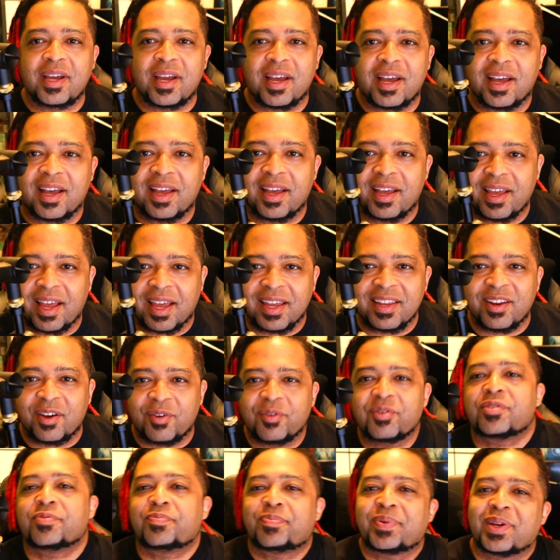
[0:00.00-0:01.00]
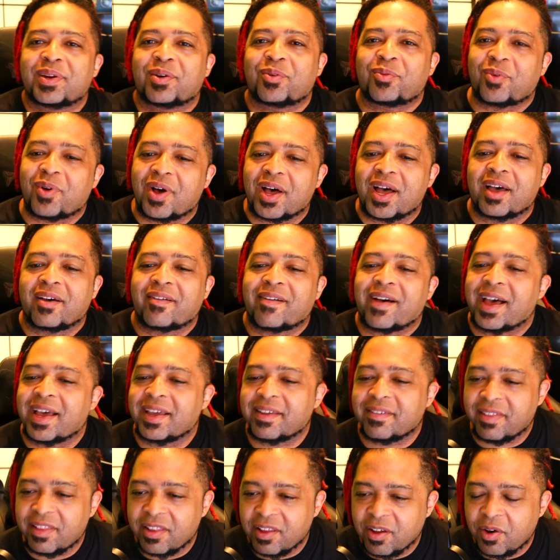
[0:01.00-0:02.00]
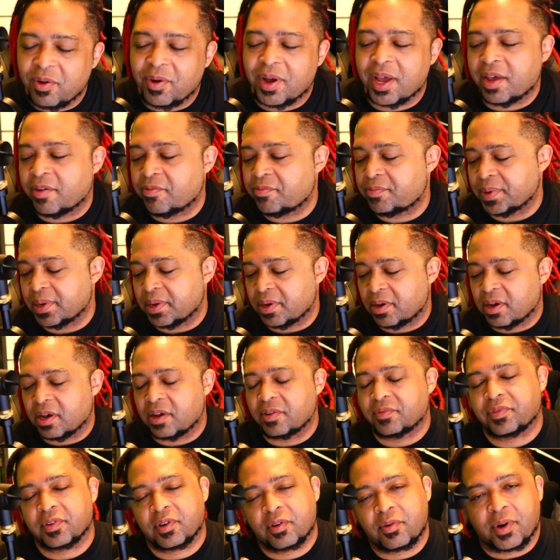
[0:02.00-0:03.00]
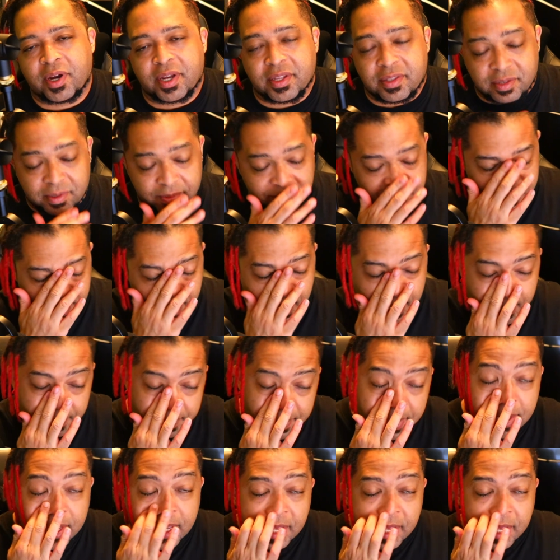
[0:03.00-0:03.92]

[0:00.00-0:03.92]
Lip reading: I know it's been a while. I know I have been gone for quite some time.